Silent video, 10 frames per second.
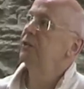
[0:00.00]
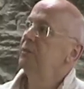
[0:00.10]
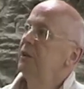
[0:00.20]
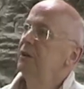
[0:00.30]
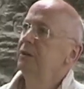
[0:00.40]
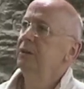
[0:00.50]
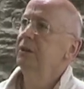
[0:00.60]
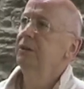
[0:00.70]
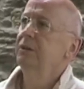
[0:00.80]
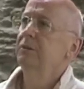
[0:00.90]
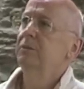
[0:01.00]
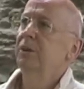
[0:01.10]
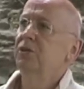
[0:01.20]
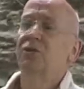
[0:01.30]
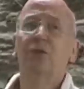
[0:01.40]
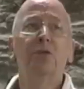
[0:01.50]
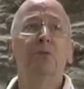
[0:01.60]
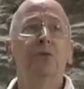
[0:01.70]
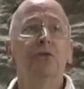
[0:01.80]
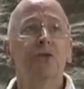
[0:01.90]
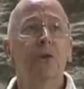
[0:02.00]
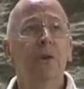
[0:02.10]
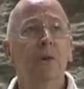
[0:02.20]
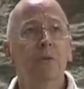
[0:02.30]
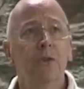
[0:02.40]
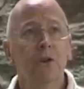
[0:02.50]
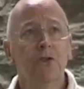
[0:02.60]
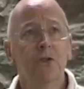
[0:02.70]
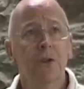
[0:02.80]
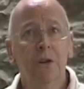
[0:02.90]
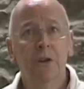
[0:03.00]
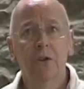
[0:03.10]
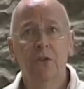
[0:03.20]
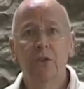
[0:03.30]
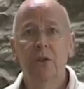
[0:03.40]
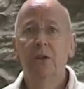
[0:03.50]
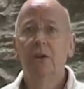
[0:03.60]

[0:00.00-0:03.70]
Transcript: So many pictures of the Buddha showing him touch the earth,